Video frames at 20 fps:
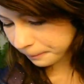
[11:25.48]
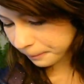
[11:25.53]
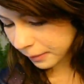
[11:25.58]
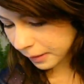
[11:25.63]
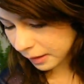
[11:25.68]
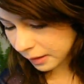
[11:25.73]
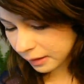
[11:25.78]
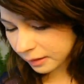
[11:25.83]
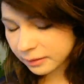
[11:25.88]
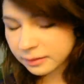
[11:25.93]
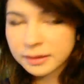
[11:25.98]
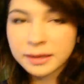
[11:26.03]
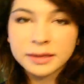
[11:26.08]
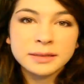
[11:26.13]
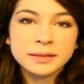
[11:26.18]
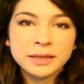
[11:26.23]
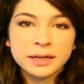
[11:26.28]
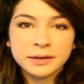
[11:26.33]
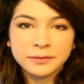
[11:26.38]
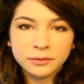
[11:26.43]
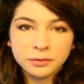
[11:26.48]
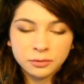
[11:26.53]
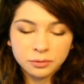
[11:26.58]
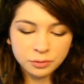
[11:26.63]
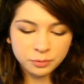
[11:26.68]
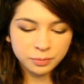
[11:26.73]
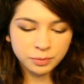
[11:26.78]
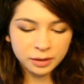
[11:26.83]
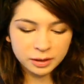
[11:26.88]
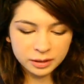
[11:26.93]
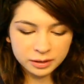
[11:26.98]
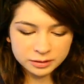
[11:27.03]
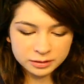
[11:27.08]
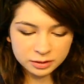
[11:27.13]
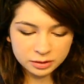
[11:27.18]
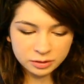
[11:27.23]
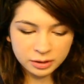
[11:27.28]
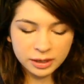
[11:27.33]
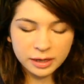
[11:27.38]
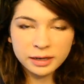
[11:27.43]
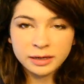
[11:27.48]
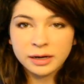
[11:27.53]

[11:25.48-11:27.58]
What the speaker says: but that's kind of a cool product to try.